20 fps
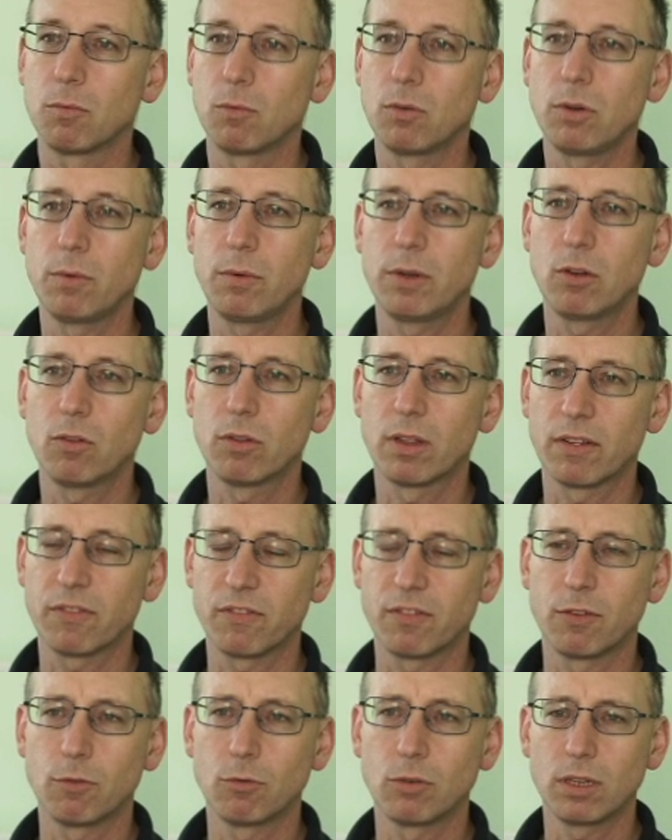What do we call that
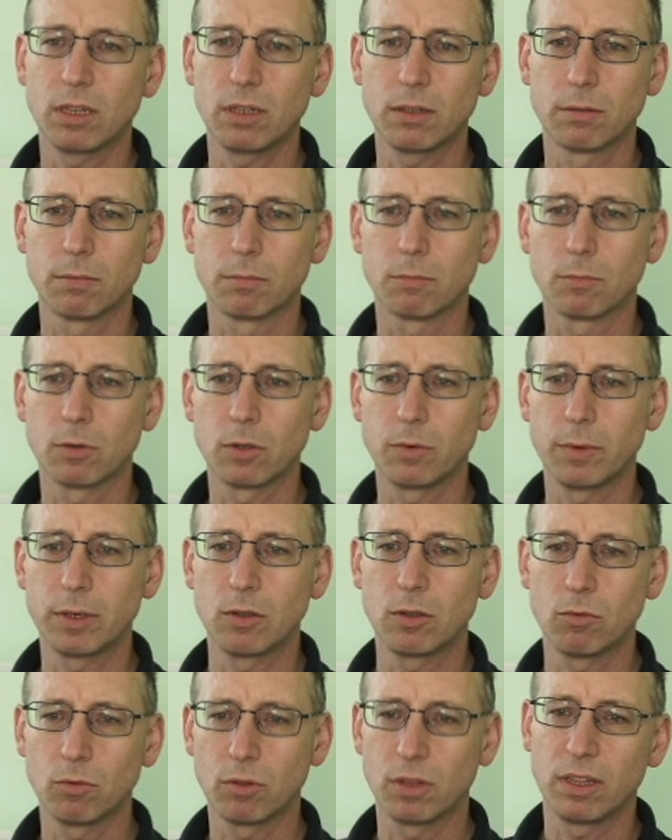folder? What do we
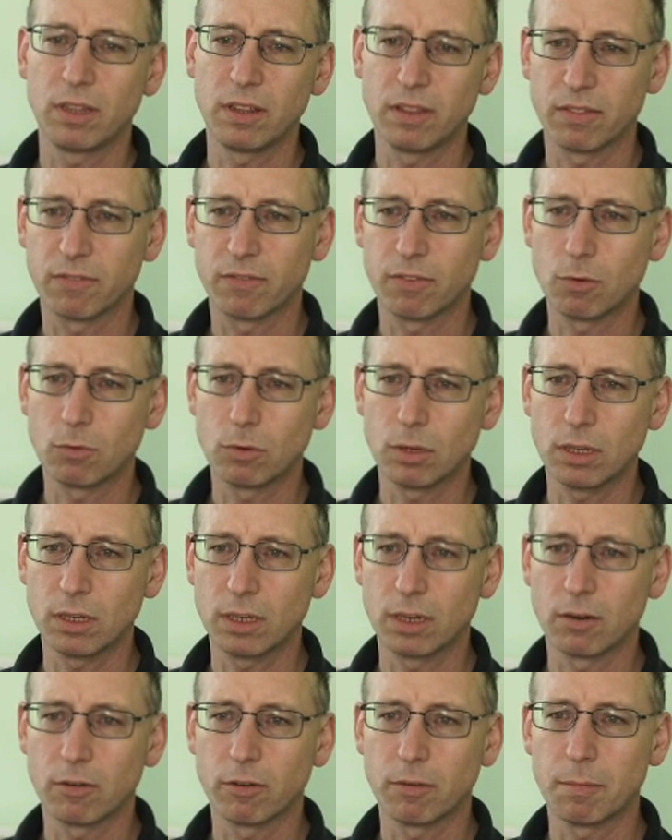call the folder?
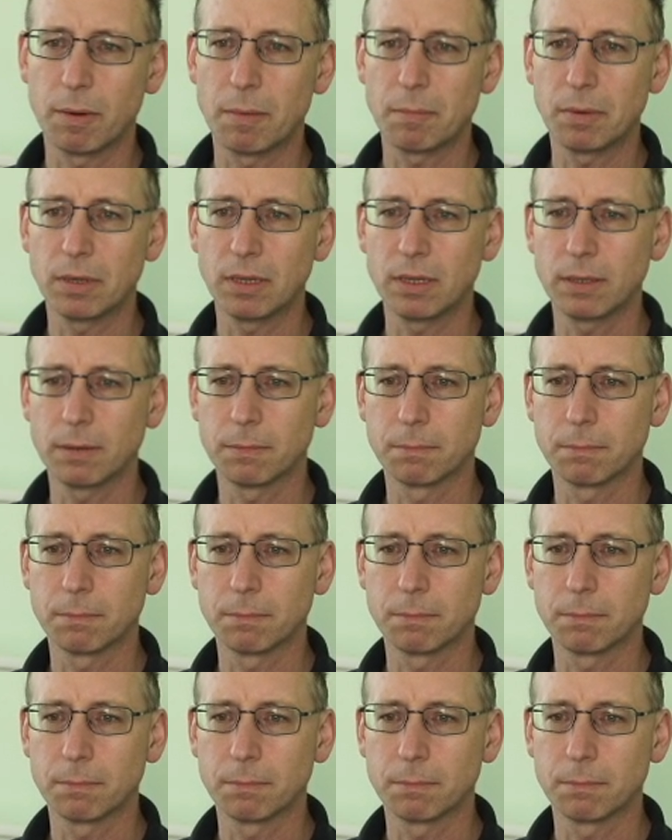I don't remember.